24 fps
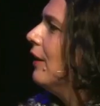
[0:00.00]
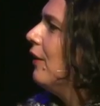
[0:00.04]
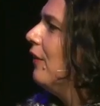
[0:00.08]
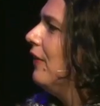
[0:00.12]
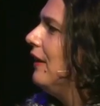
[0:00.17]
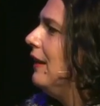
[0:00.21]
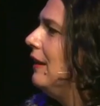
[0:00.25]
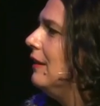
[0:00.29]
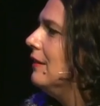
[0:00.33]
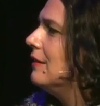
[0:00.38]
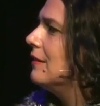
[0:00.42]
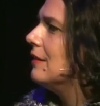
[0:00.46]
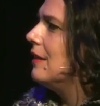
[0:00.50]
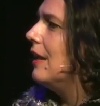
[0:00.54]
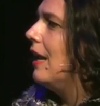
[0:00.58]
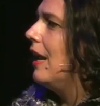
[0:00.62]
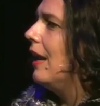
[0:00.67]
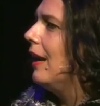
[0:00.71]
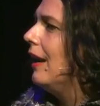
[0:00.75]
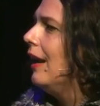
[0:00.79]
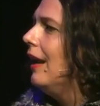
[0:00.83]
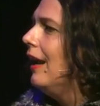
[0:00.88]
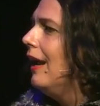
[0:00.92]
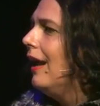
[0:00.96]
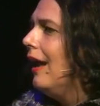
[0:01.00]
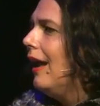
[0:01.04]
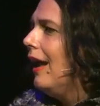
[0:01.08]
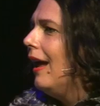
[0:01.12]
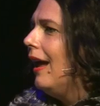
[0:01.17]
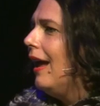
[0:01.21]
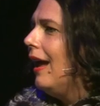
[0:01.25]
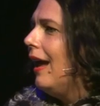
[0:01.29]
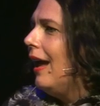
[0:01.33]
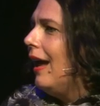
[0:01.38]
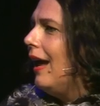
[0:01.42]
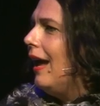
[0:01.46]
it on the internet.
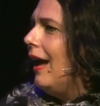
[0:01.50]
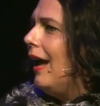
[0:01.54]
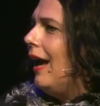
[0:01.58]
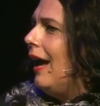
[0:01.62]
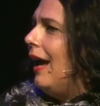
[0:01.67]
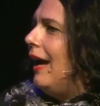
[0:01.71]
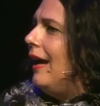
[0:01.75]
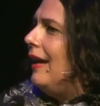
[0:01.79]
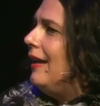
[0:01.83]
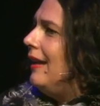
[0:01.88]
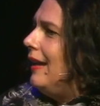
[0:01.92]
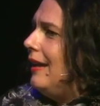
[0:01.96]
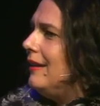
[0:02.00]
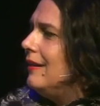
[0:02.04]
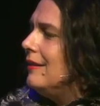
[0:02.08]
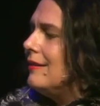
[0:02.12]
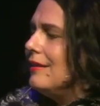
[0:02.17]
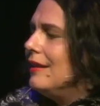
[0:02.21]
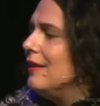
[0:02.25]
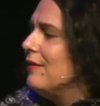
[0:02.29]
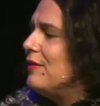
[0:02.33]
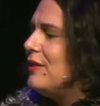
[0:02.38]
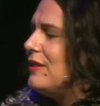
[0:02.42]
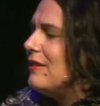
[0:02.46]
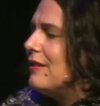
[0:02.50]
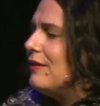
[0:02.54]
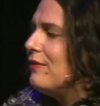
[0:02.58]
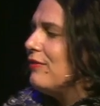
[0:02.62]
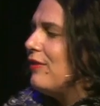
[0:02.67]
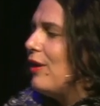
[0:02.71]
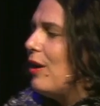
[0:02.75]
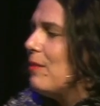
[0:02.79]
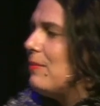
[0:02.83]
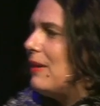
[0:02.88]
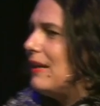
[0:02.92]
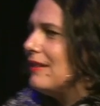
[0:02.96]
He delivers it
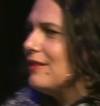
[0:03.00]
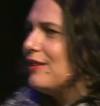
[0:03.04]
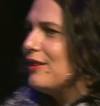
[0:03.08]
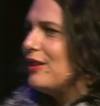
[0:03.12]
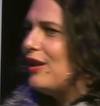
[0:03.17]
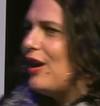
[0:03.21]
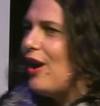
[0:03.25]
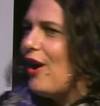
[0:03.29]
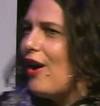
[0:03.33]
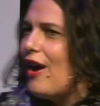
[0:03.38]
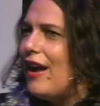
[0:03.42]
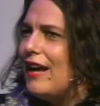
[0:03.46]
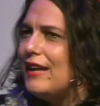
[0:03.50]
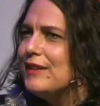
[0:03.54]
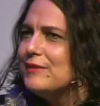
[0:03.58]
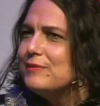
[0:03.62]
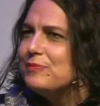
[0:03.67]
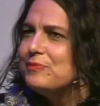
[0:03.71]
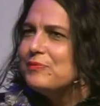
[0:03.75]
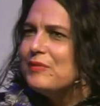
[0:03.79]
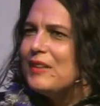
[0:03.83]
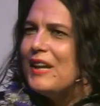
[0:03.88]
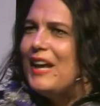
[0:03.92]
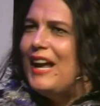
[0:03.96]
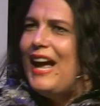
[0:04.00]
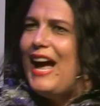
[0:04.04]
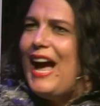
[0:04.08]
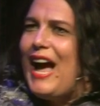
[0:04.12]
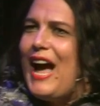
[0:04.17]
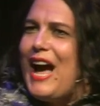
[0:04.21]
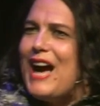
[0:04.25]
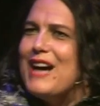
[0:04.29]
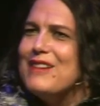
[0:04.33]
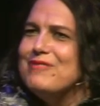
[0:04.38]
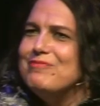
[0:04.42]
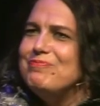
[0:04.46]
far better than I.
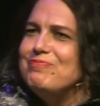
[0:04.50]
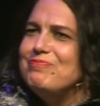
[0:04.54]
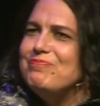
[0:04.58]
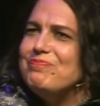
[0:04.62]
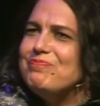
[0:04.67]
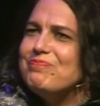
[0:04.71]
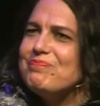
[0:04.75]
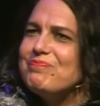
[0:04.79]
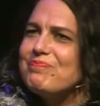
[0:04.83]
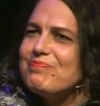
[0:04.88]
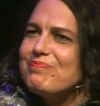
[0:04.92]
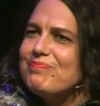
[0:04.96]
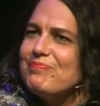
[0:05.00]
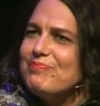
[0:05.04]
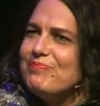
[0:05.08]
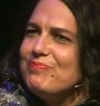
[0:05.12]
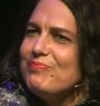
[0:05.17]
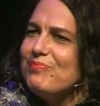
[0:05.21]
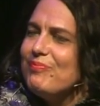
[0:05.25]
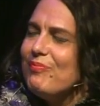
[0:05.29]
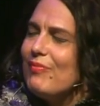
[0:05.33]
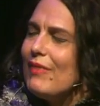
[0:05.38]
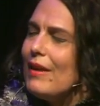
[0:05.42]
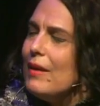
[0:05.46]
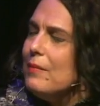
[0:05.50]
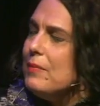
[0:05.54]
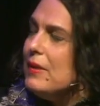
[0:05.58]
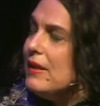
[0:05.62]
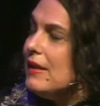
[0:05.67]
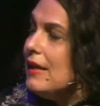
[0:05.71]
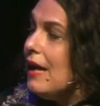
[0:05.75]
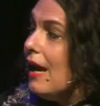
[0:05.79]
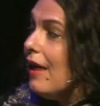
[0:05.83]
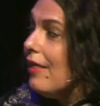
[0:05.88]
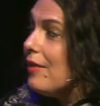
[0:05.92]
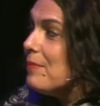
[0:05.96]
But
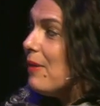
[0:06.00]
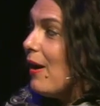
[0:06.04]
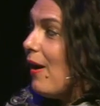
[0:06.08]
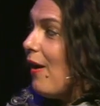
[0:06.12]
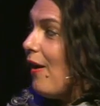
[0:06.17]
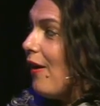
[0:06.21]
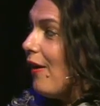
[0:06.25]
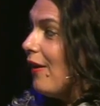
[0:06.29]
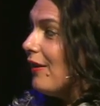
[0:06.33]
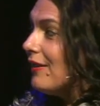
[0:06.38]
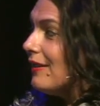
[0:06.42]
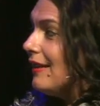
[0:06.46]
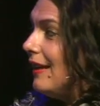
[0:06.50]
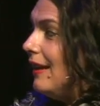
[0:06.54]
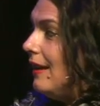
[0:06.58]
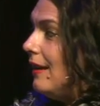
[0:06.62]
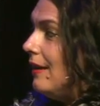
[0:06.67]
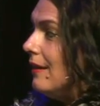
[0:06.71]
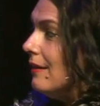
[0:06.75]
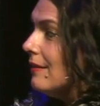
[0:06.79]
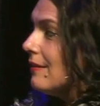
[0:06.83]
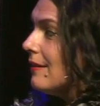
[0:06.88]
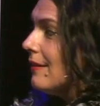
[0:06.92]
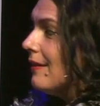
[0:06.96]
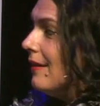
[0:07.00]
the other part is